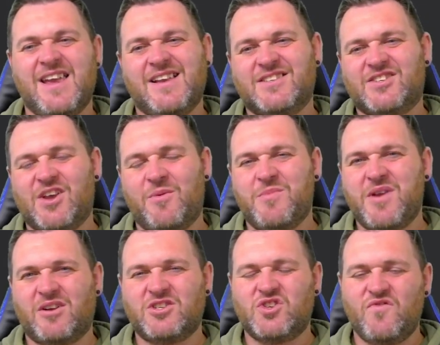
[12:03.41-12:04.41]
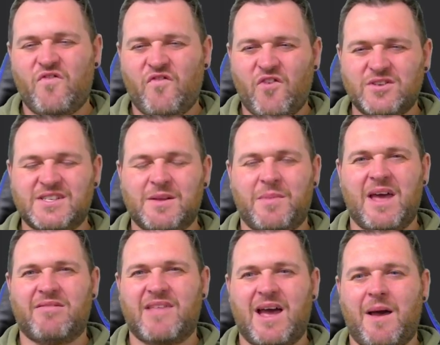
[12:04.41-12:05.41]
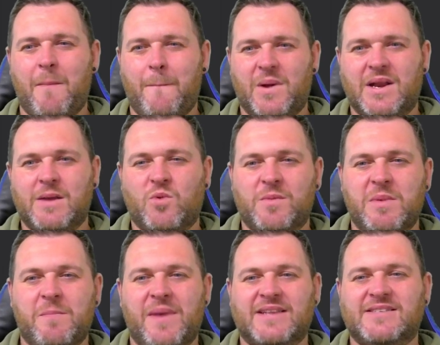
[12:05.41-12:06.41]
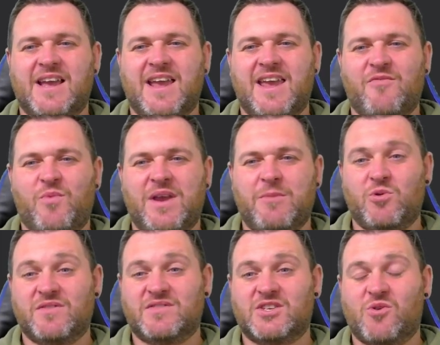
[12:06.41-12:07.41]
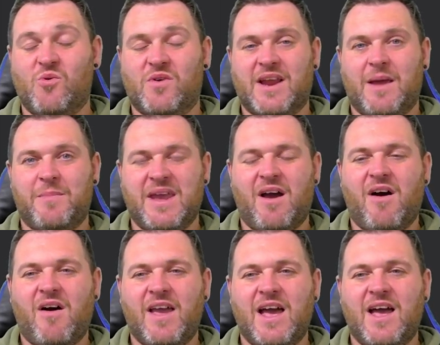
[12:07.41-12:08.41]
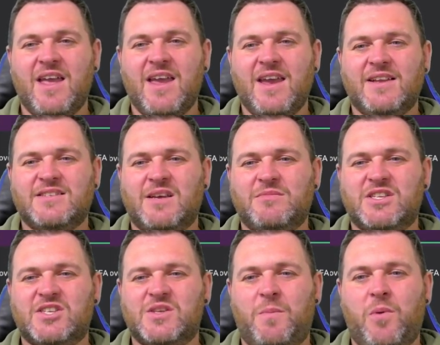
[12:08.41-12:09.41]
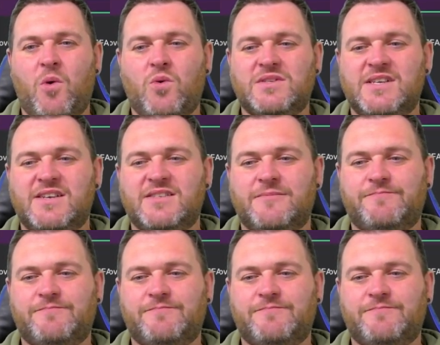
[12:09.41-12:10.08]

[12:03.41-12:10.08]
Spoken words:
So not too fussed about that, but it would have been better if we would have scored a bit higher. In terms of the supporters,